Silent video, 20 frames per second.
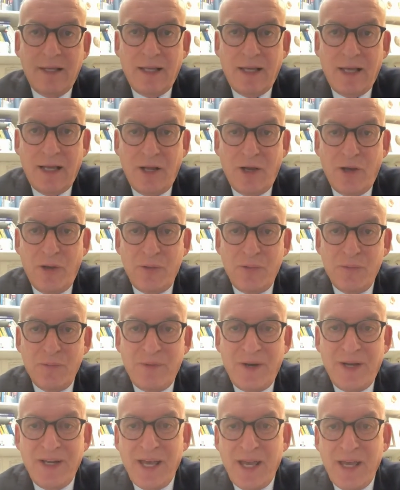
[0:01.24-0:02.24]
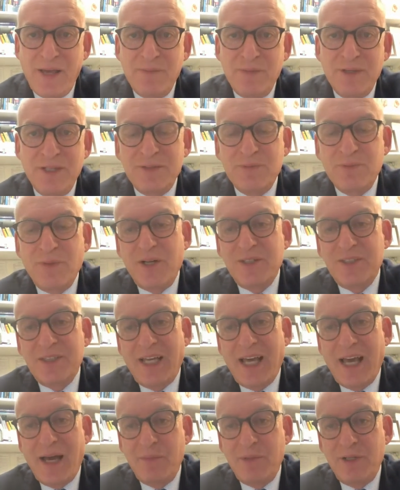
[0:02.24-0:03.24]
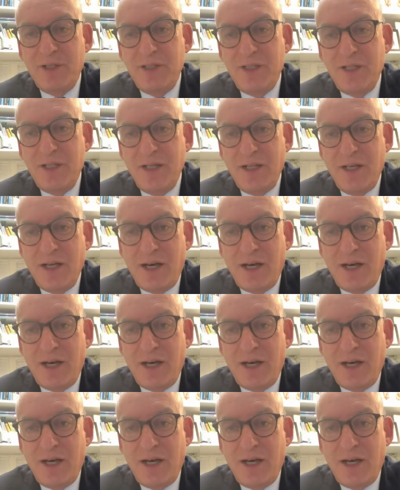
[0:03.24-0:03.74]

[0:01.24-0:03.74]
Hello, my name is Martyn Caplin.